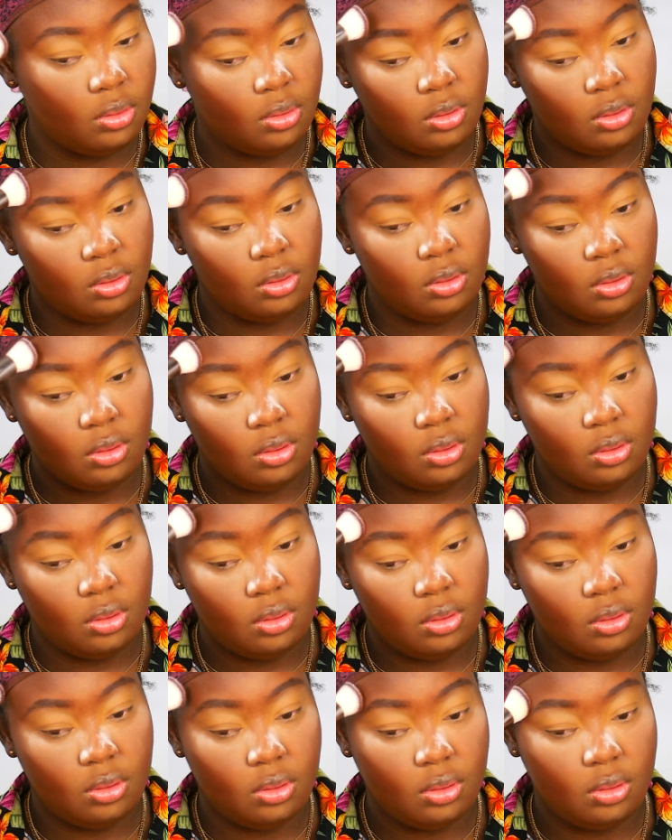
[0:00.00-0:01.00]

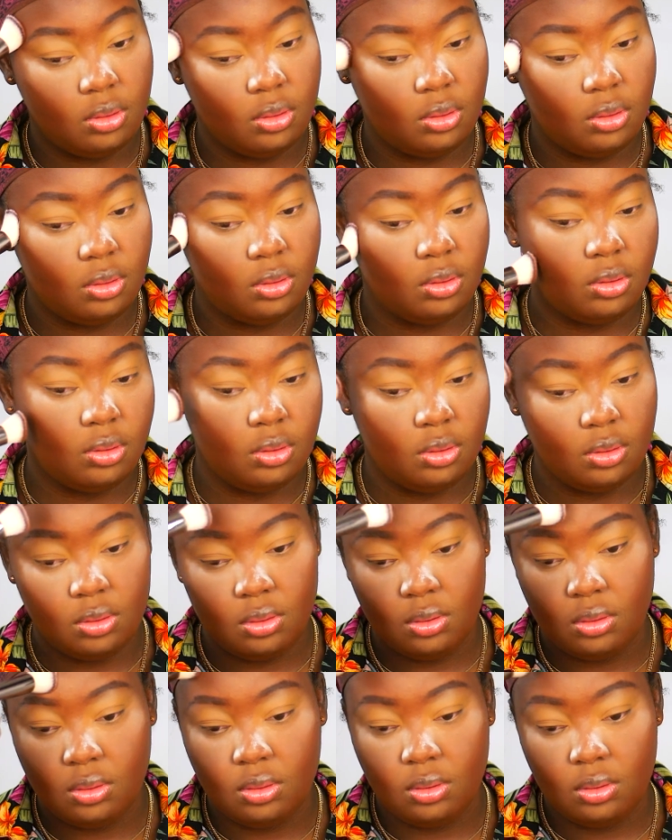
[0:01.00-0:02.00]

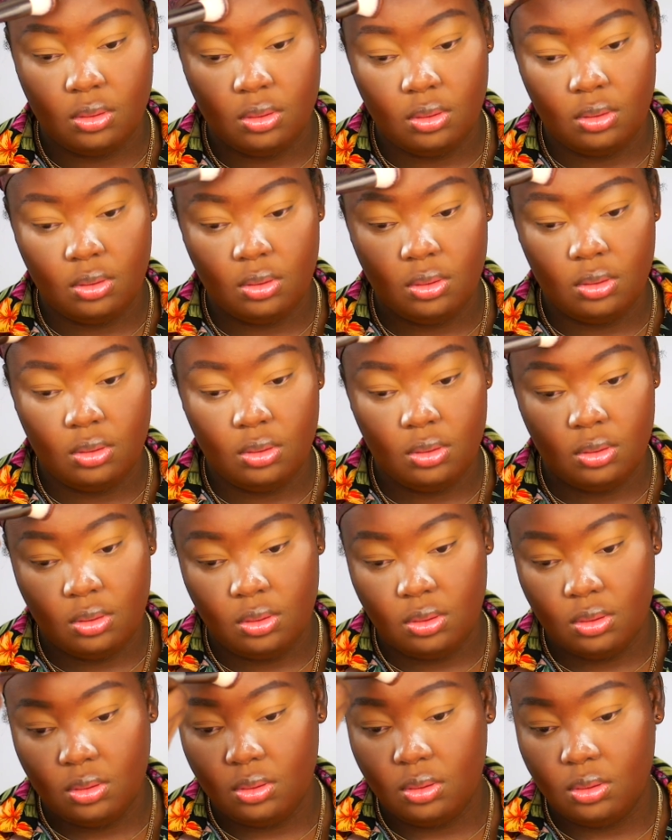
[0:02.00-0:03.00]

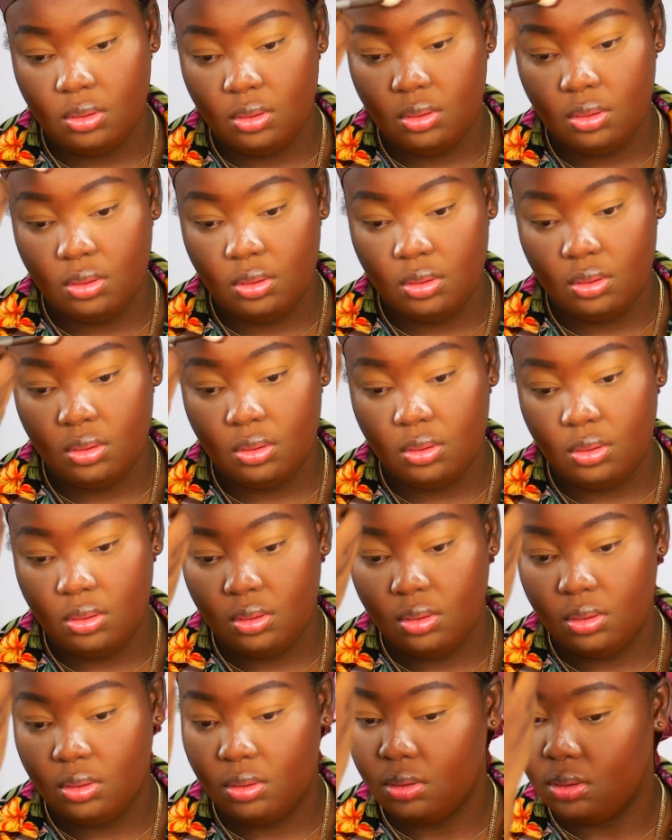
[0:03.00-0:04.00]

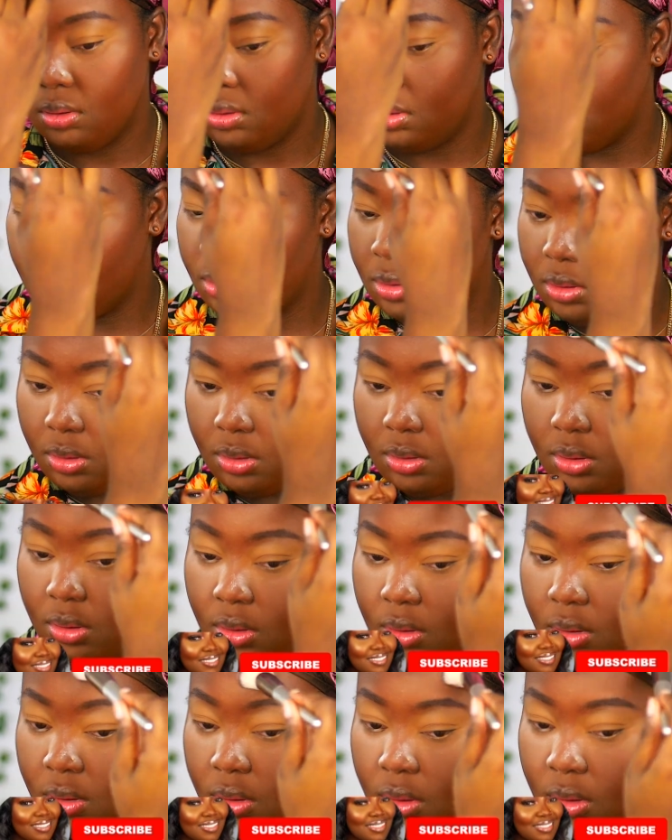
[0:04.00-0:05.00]
(silence)